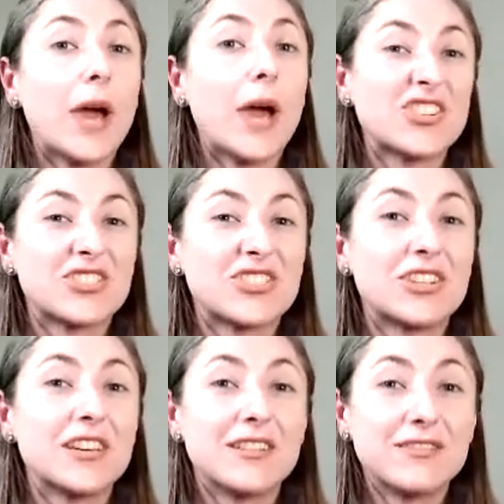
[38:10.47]

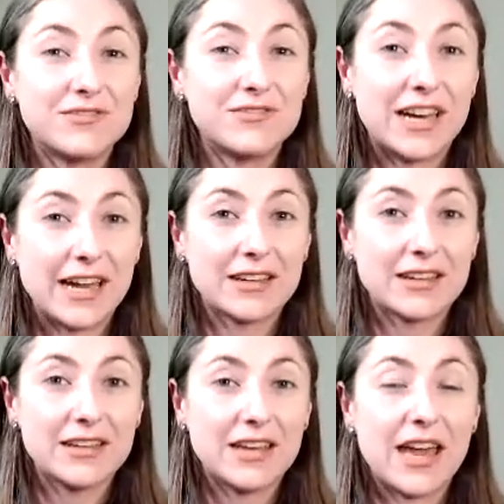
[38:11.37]
actually flag
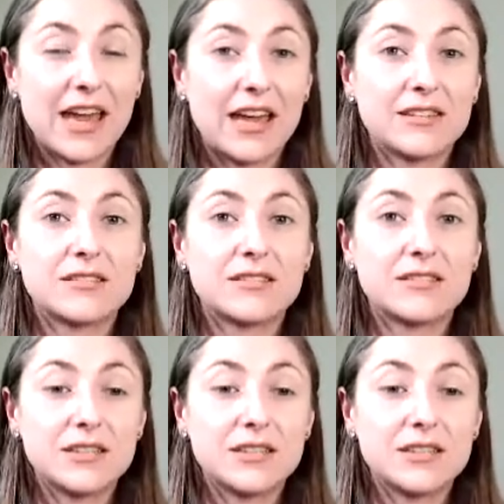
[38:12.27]
as,